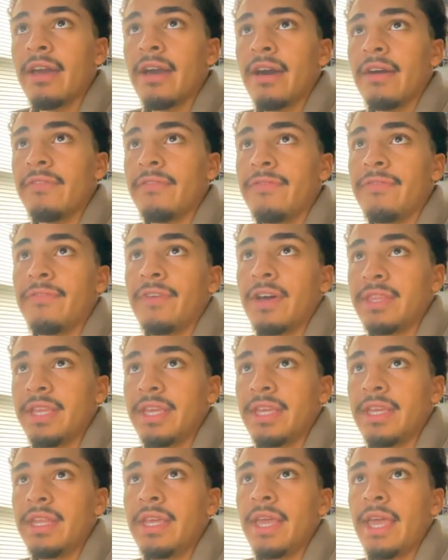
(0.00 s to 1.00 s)

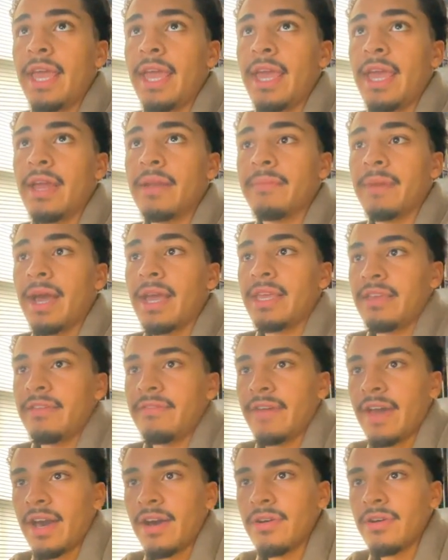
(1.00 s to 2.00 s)
funded and my
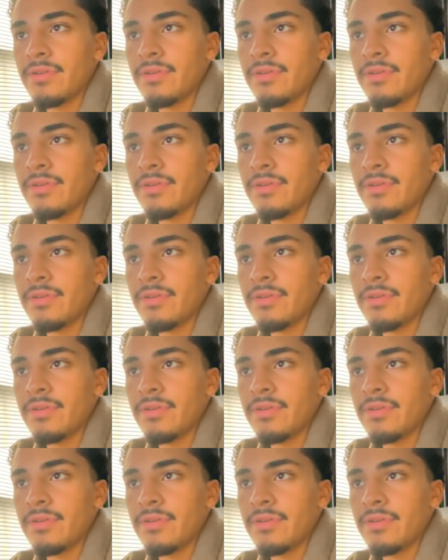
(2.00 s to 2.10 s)
eval,